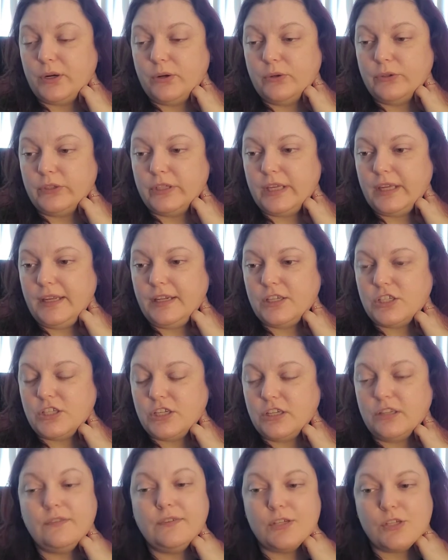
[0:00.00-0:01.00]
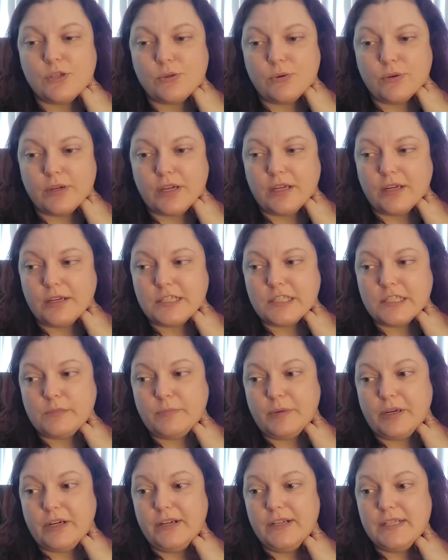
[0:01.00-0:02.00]
but only each individual can
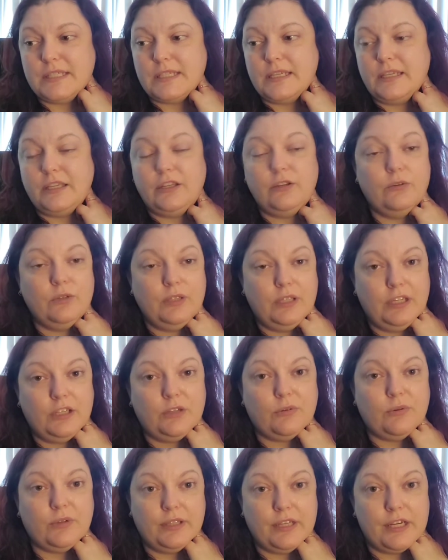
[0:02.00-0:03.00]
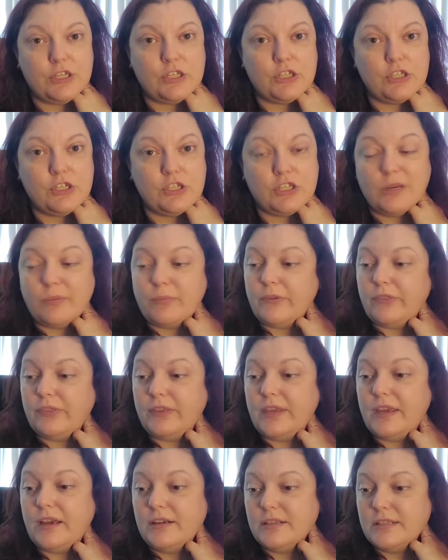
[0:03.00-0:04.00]
experience a unique relationship
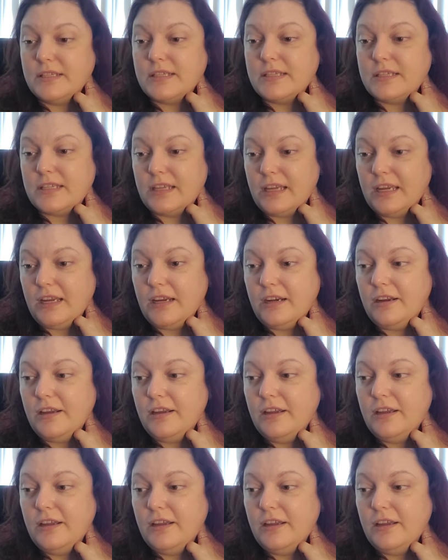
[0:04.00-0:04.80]
with the unseen.